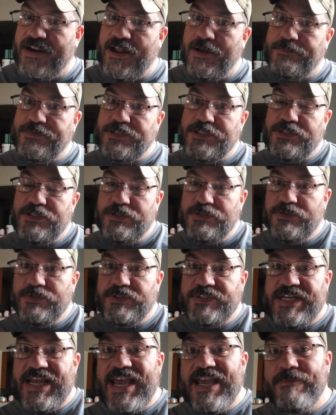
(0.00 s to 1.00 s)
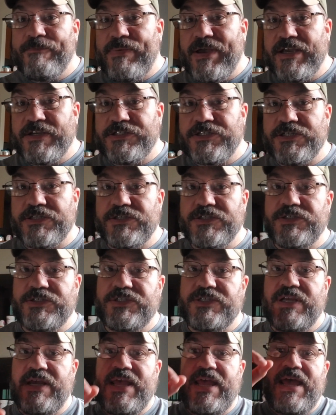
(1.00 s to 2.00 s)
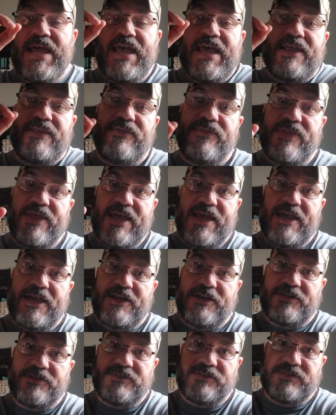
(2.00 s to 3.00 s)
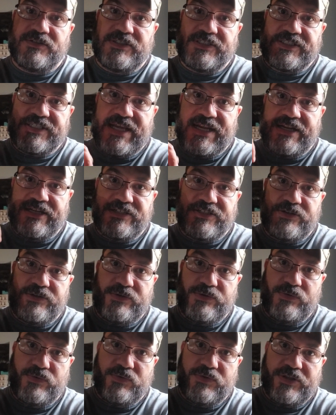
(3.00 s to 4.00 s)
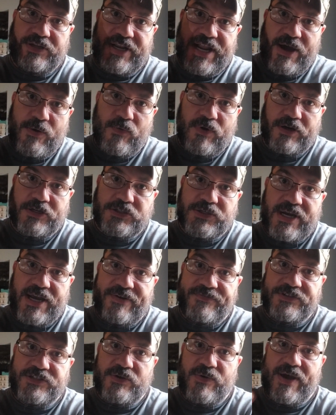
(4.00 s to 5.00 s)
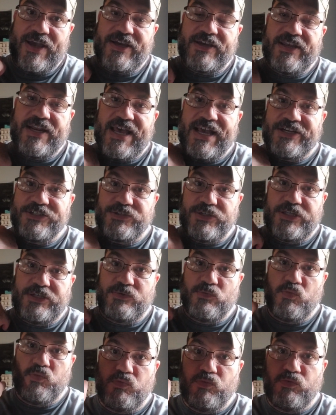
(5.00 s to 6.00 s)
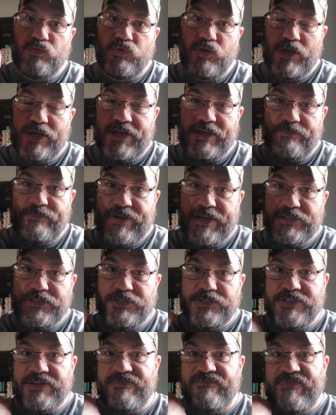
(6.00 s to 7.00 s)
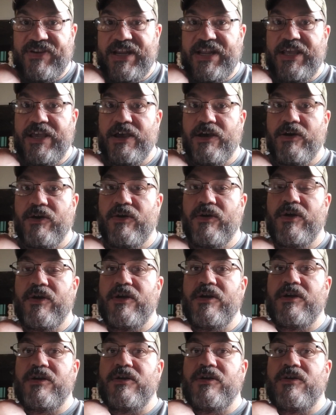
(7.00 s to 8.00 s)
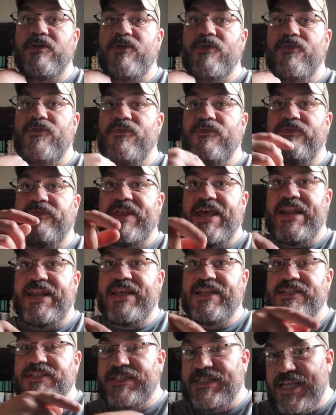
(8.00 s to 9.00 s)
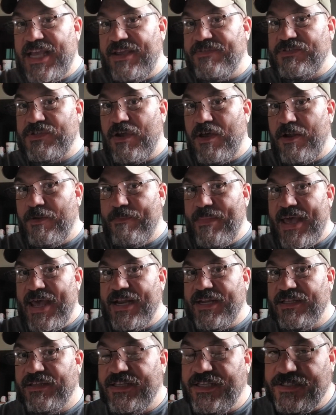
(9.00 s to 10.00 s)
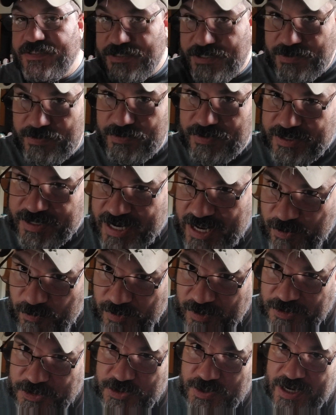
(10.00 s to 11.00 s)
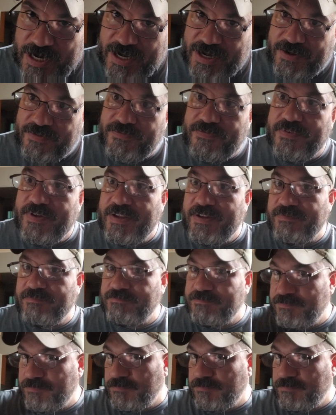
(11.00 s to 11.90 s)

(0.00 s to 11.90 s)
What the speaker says: up to take pictures and then send it to the network drive so I could actually look at pictures and video that it saves automatically to the network drive and,